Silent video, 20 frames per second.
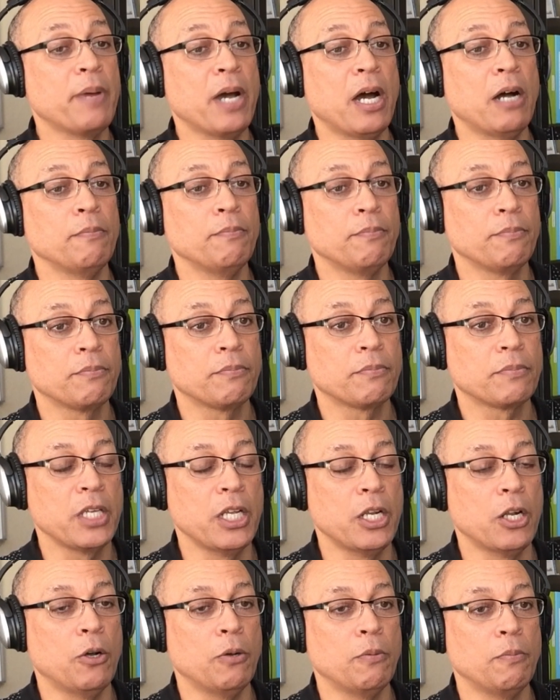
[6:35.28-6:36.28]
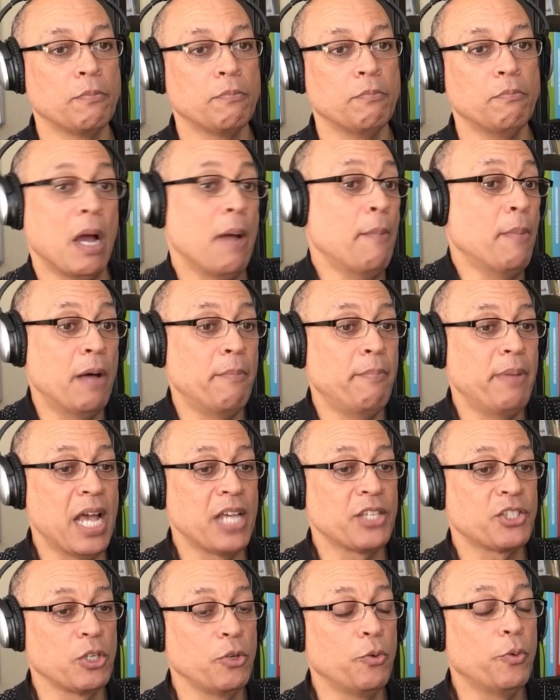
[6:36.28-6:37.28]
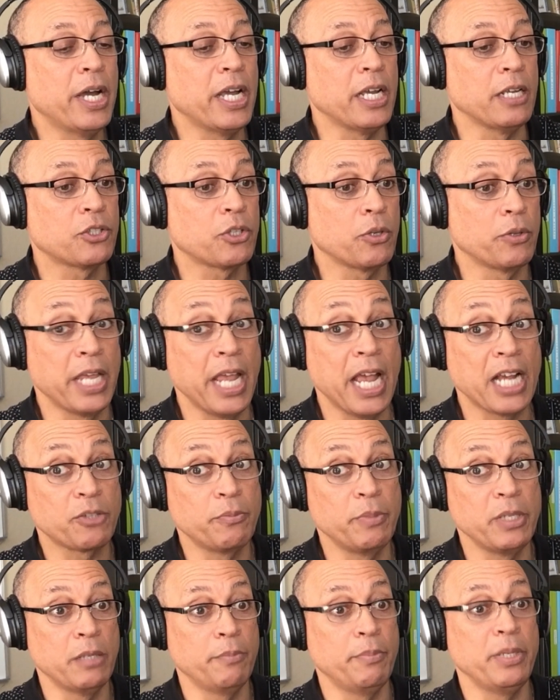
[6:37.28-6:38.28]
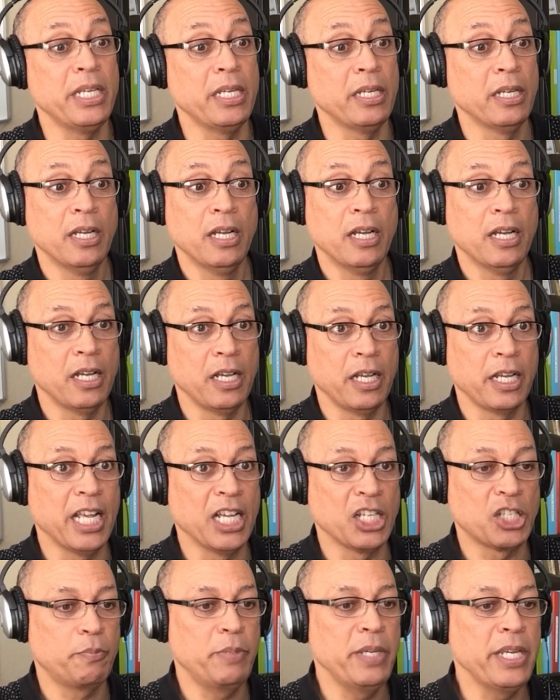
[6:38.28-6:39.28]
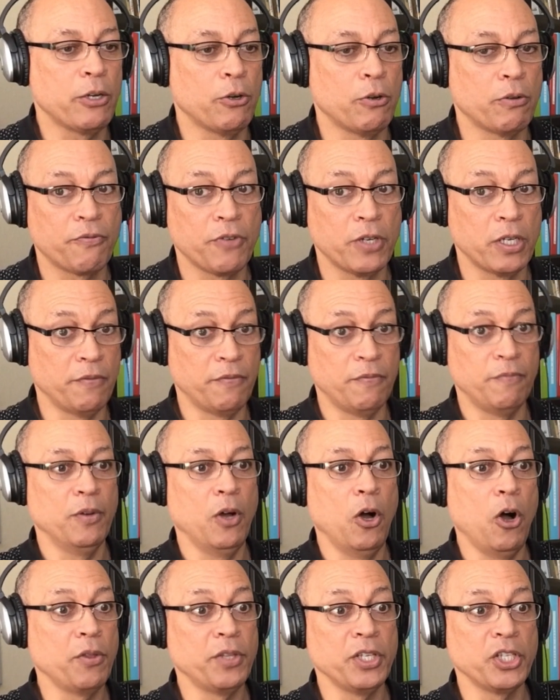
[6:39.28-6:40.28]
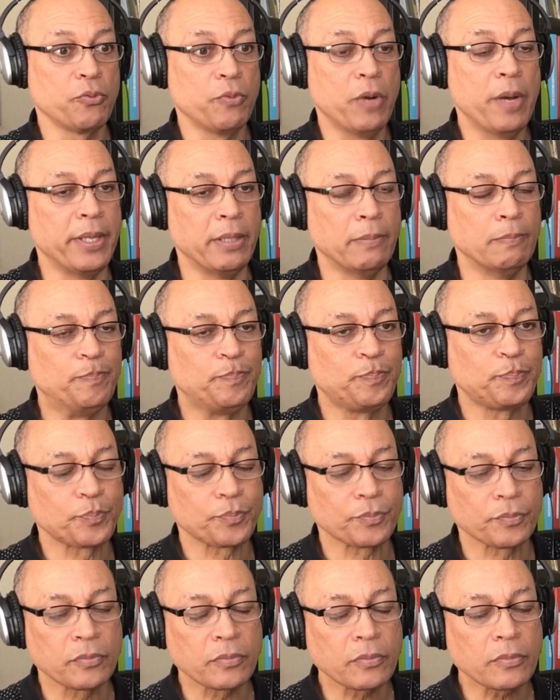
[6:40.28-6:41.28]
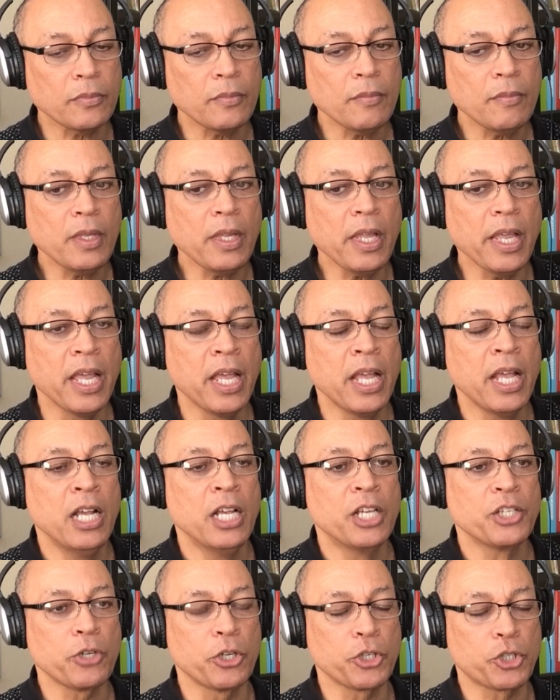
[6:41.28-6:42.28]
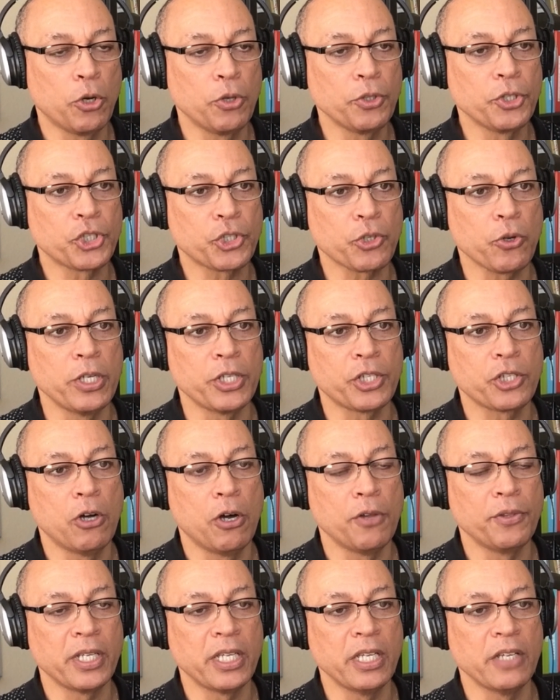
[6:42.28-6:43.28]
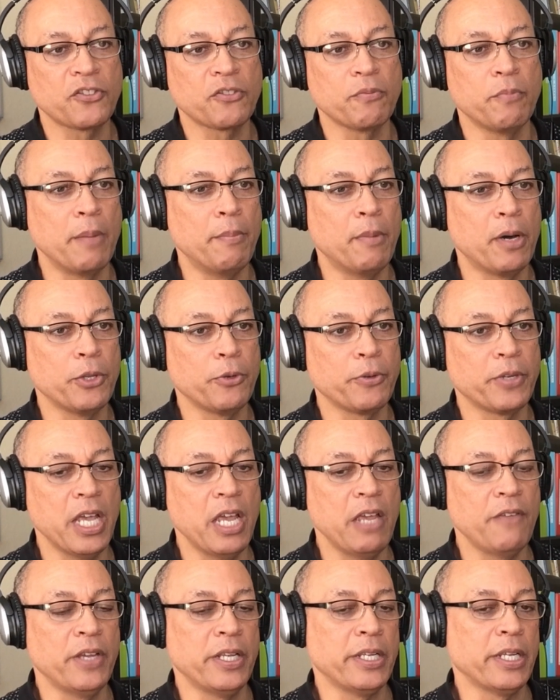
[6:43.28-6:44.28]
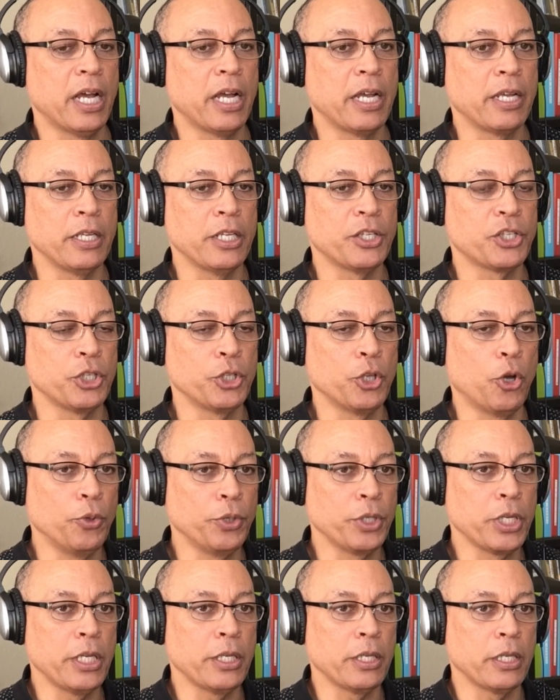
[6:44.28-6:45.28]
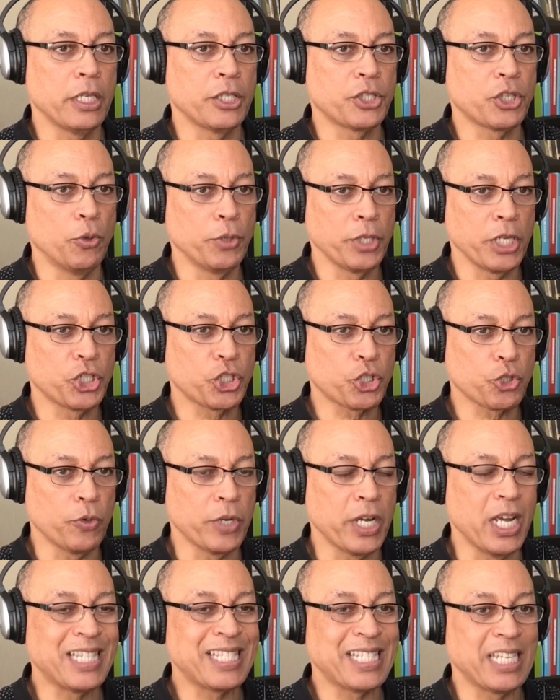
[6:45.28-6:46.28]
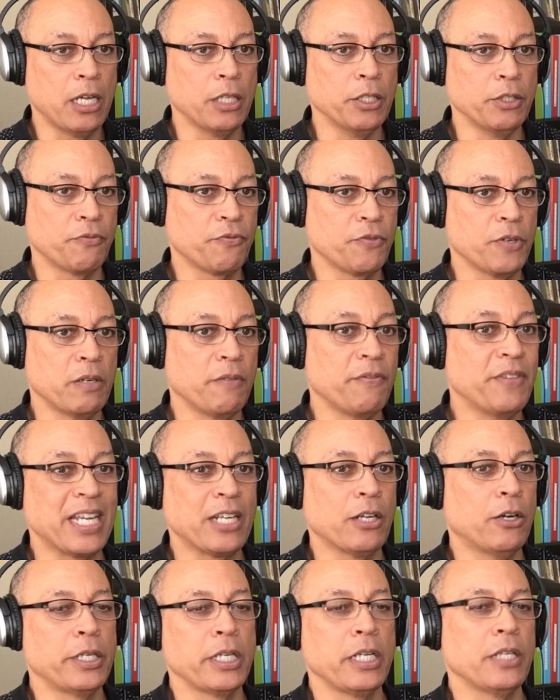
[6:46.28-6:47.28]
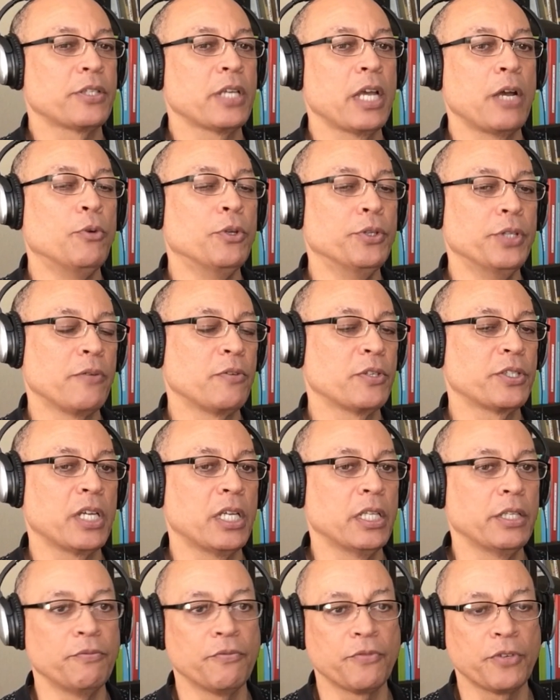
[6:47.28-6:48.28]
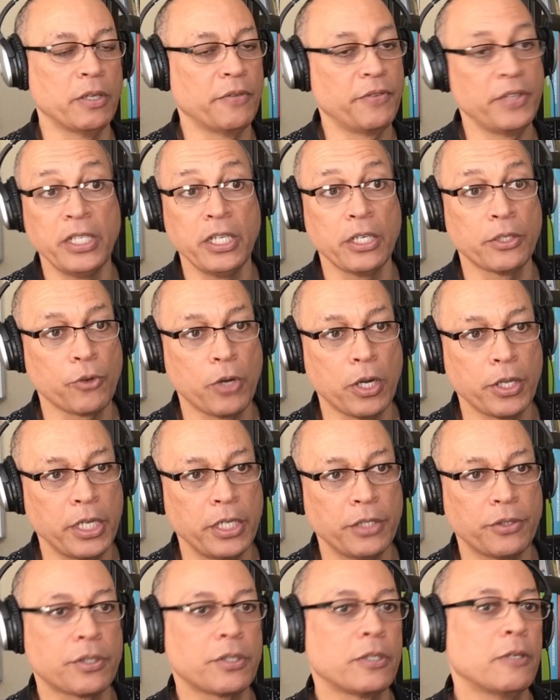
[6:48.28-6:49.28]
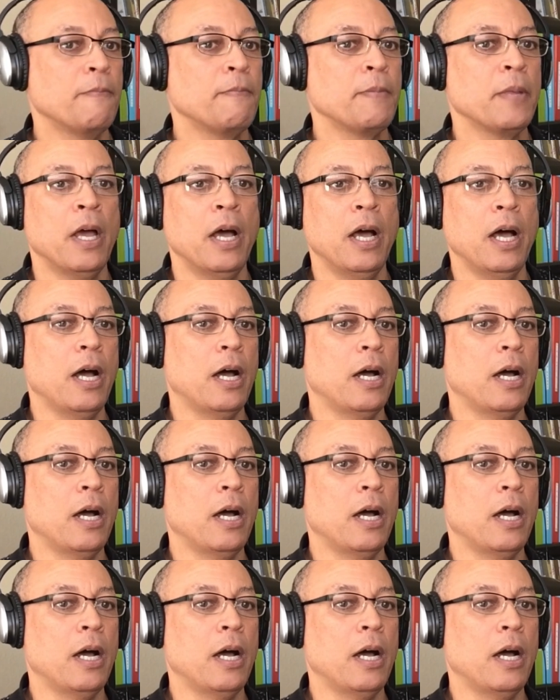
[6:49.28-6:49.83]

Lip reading: about, my mom passing away. So they asked me to be a guest speaker in front of all these women. So I told a story. It's called "The Gifts My Mother Gave," and it's only a story I tell in front of that audience. I will never tell it in front of any other audience.